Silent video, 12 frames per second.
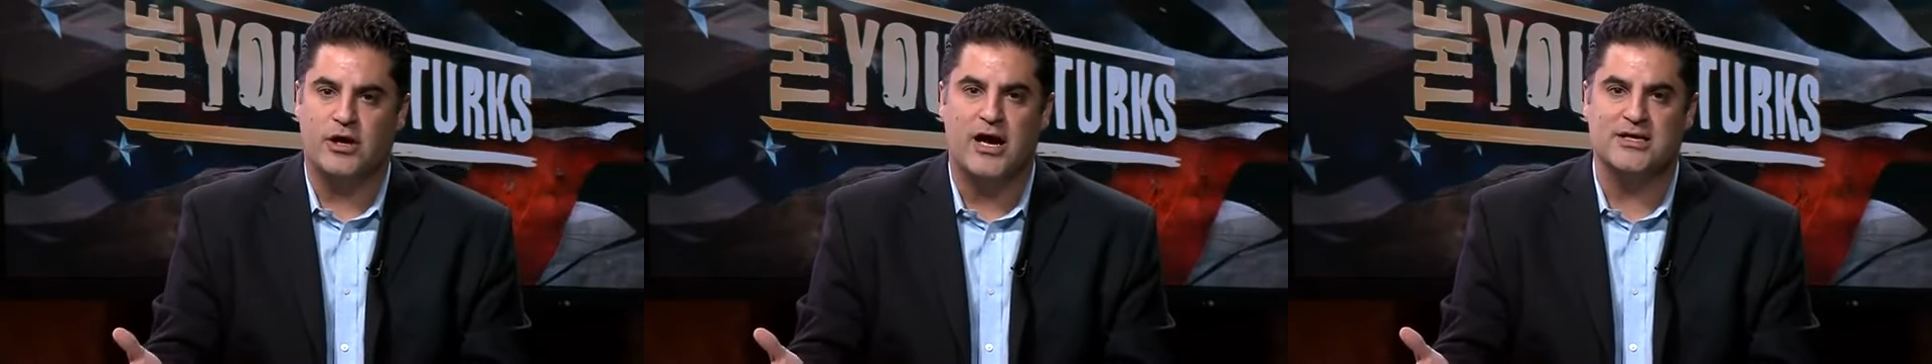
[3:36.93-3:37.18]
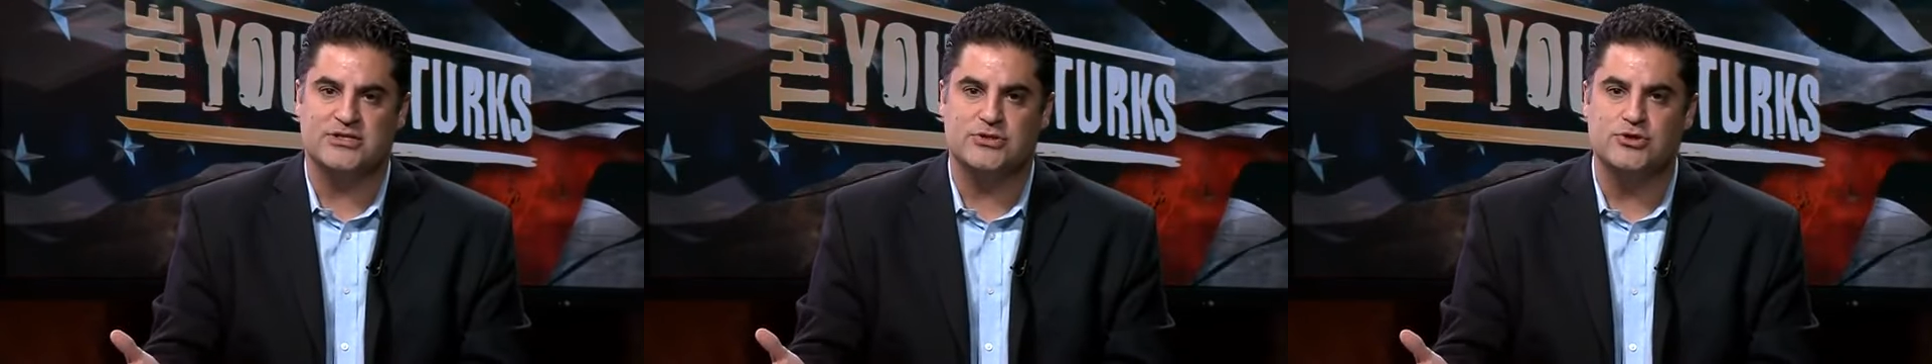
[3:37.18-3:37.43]

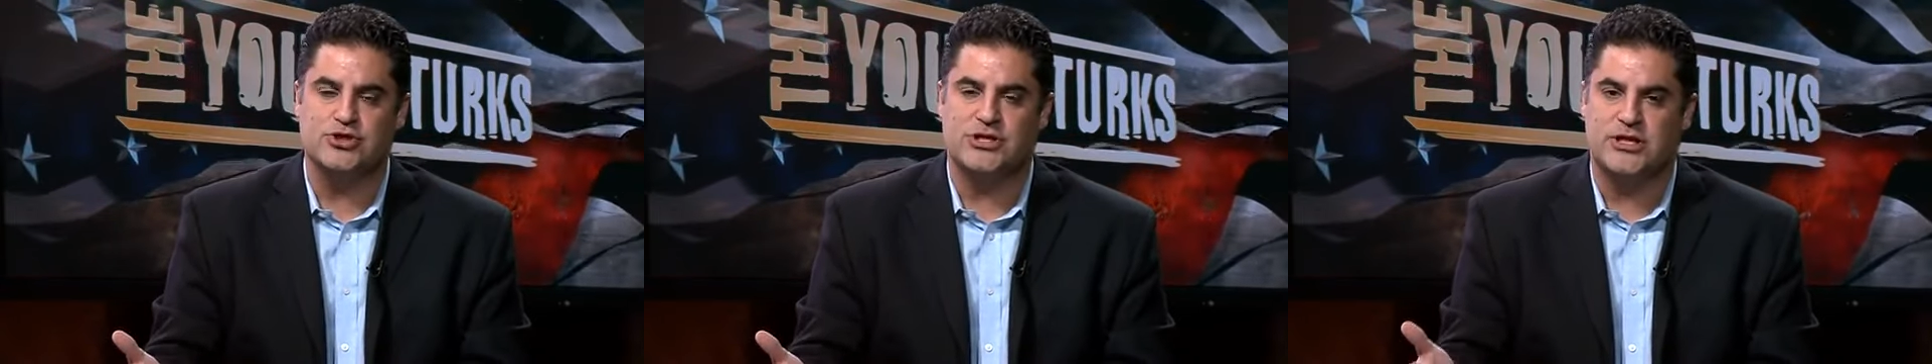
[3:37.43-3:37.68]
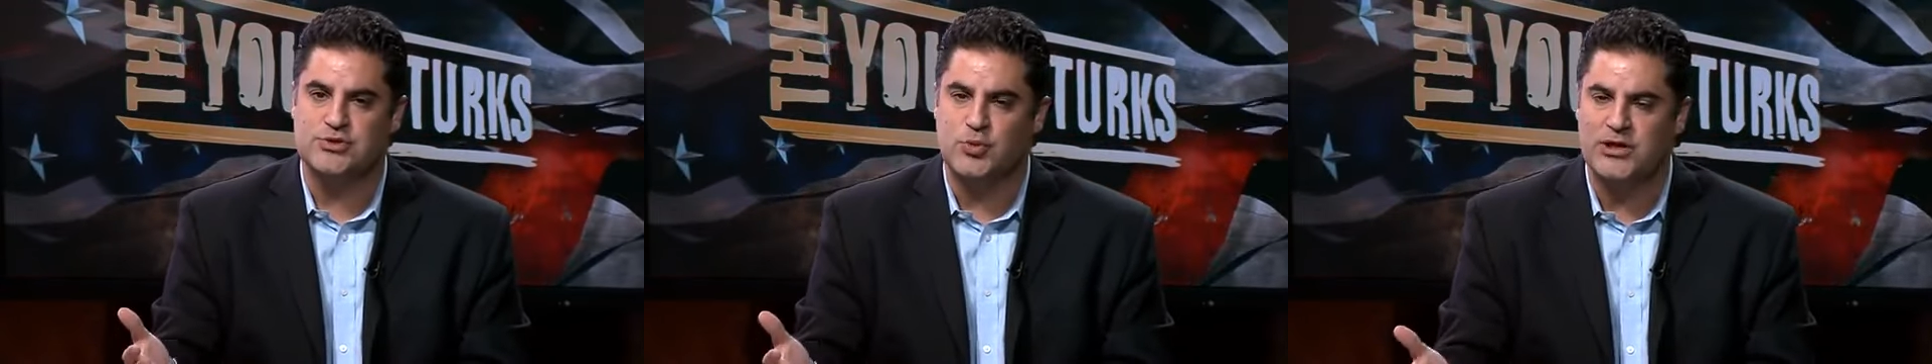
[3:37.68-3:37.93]
Constitution
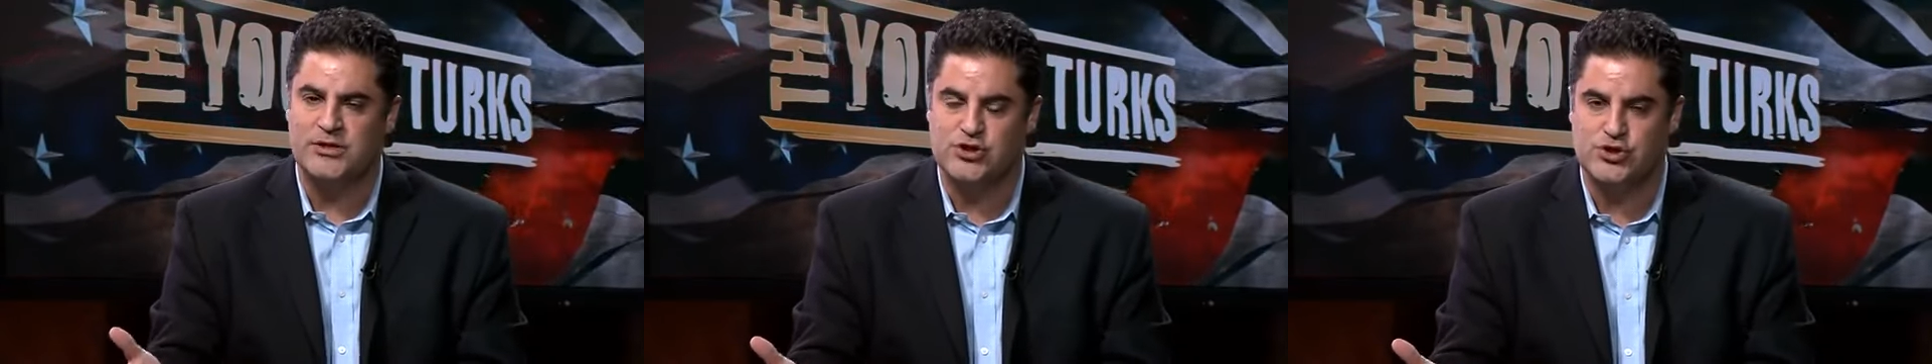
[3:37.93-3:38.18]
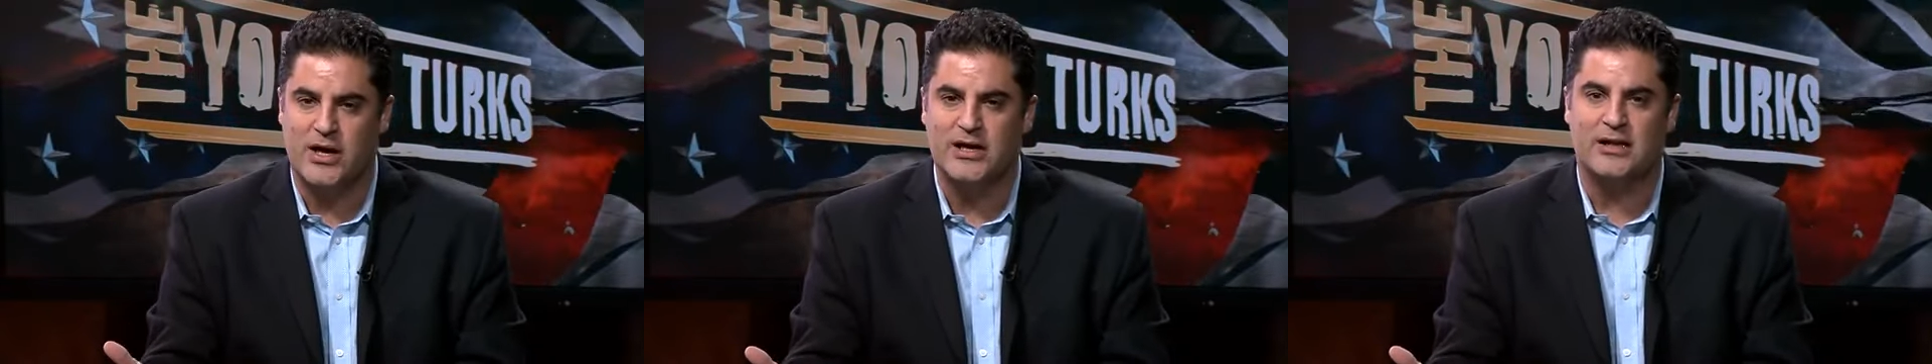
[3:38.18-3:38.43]
that he's willing to
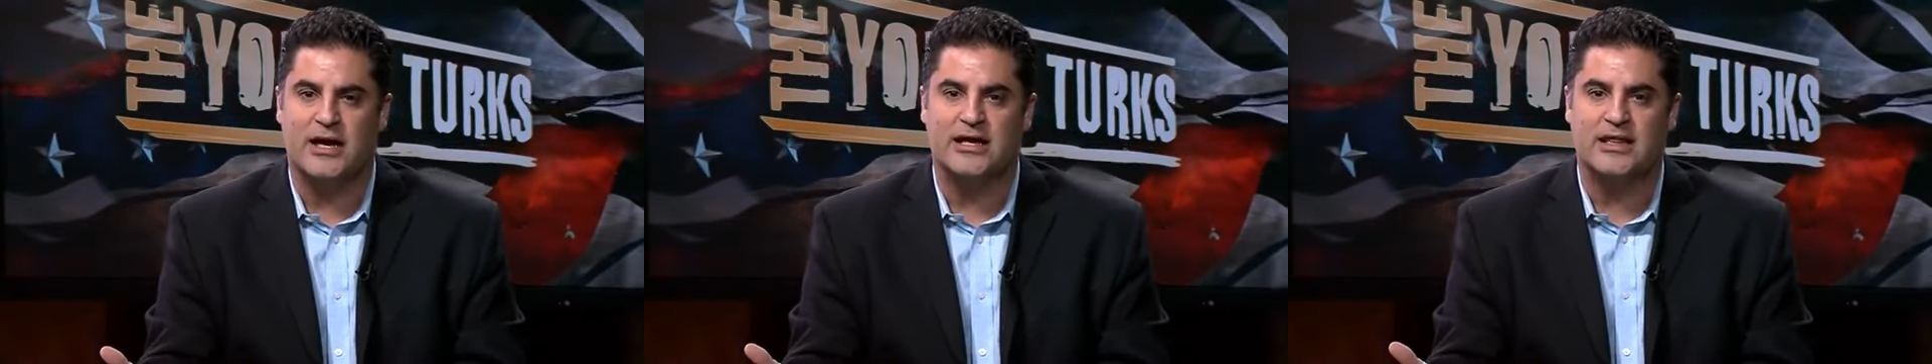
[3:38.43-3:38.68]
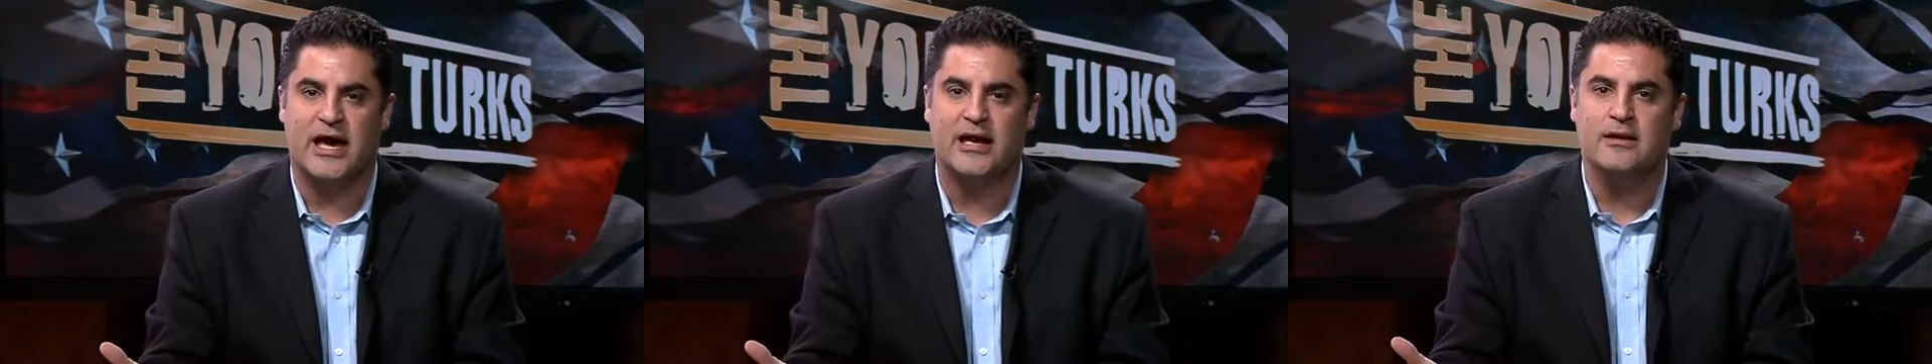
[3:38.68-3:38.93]
shred it
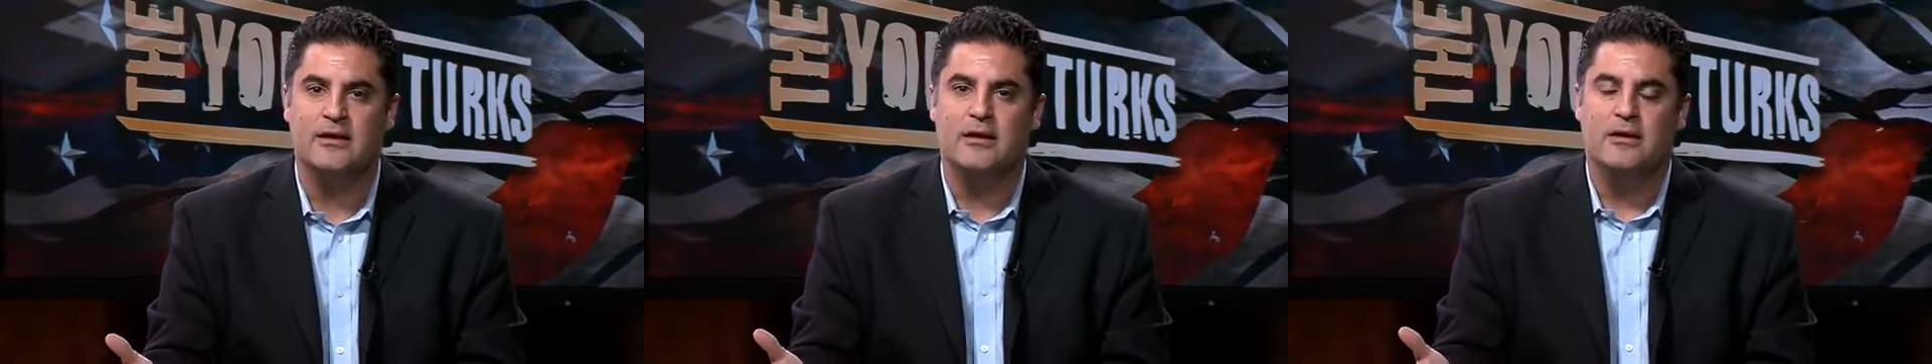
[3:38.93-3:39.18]
like that,